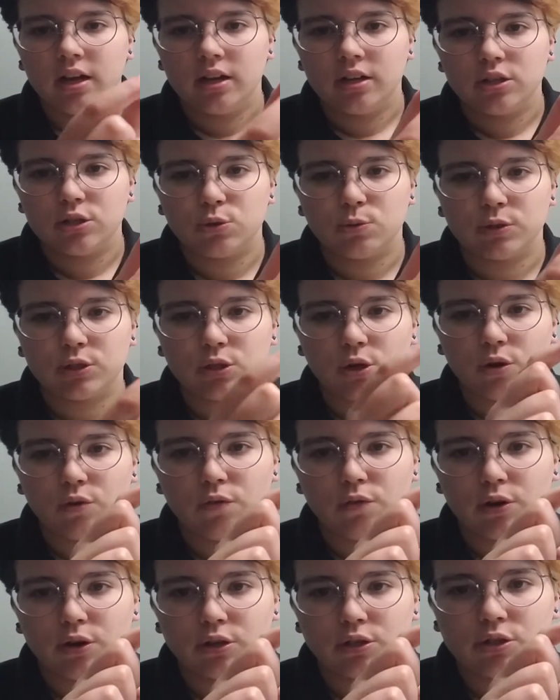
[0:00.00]
switch
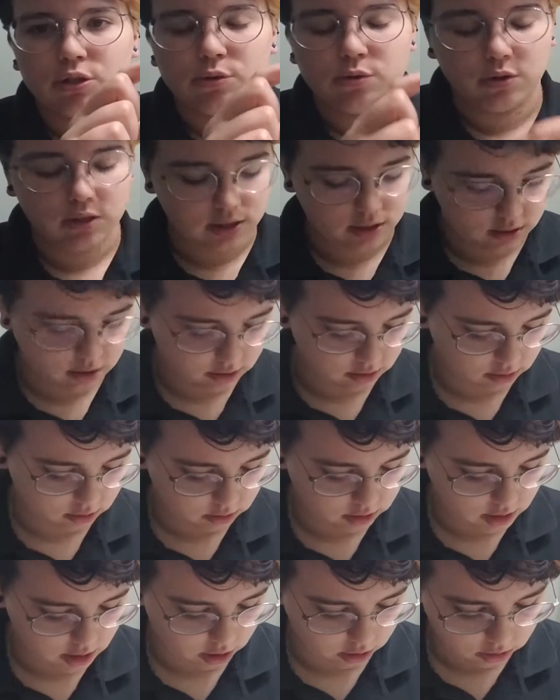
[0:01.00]
over to these little
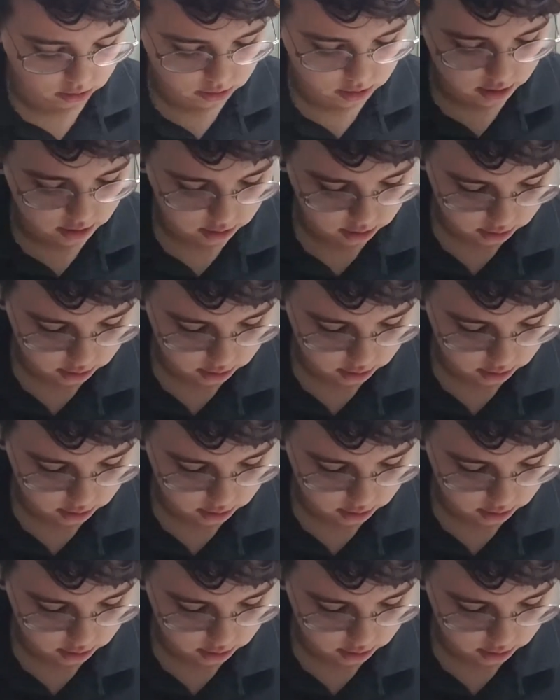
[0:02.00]
tunnels at